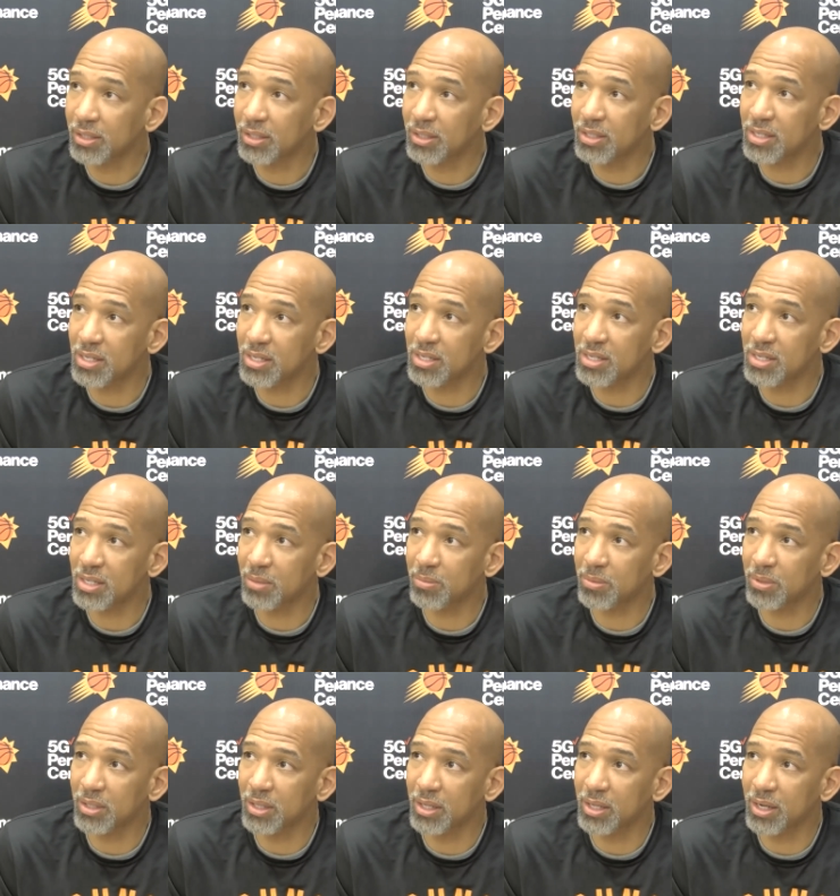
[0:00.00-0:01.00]
this is
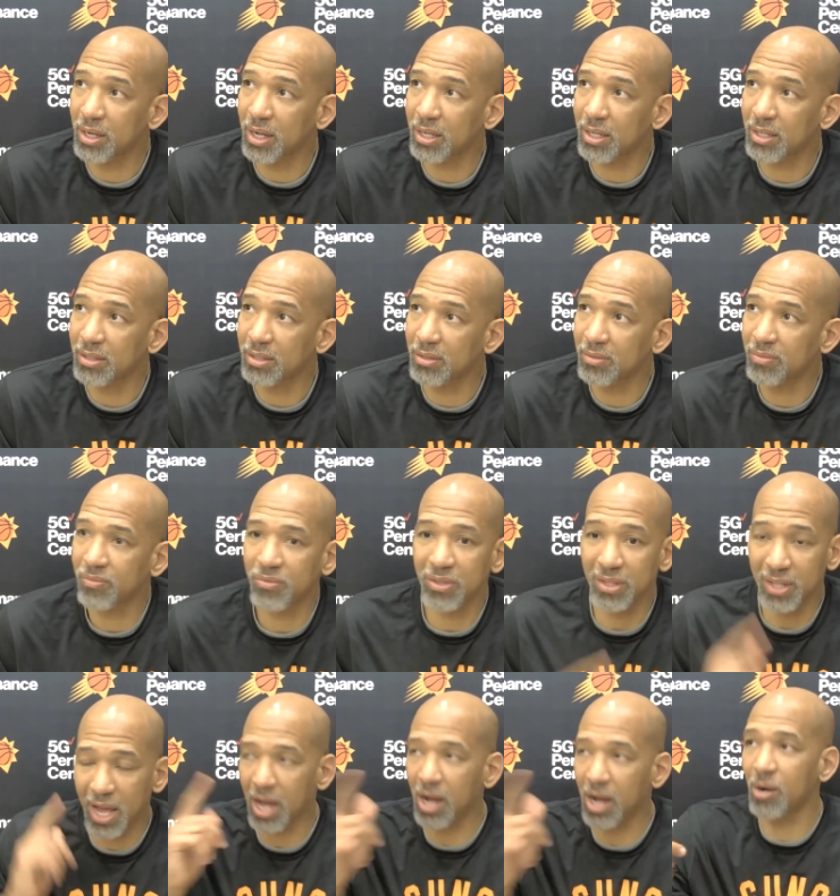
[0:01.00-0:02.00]
something that I can
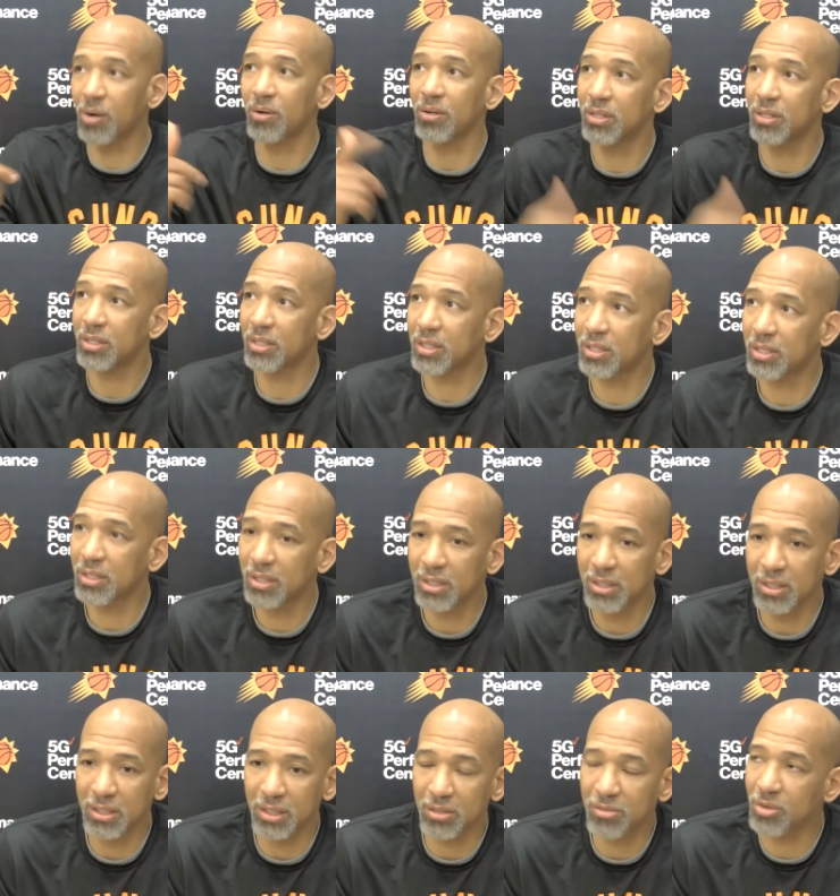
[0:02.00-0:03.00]
now
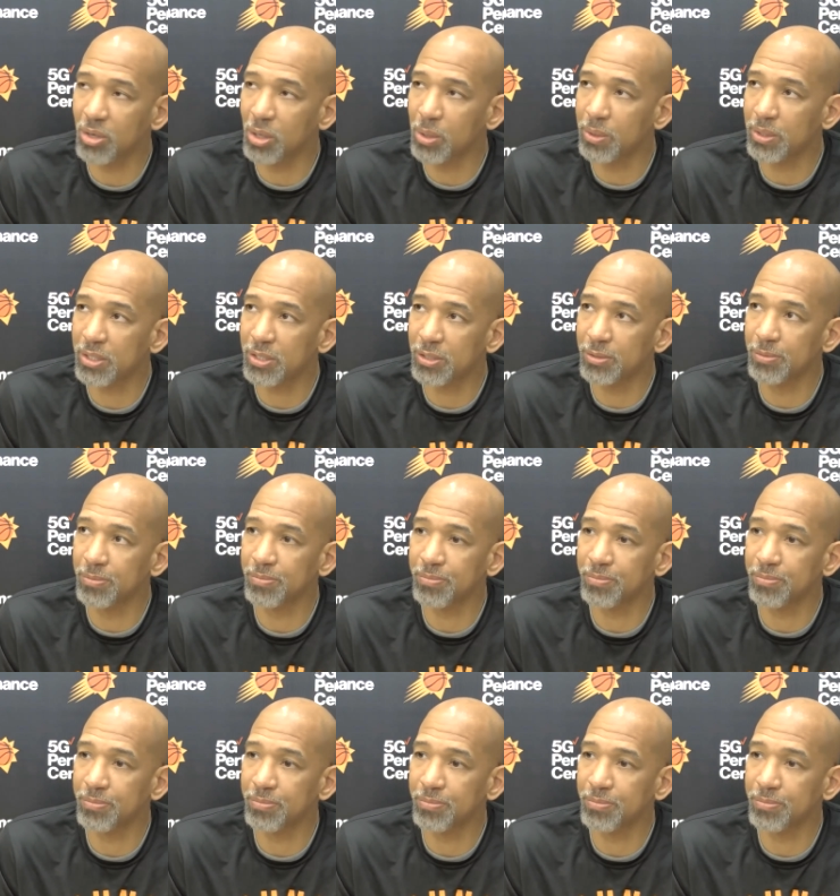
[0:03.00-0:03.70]
look forward to.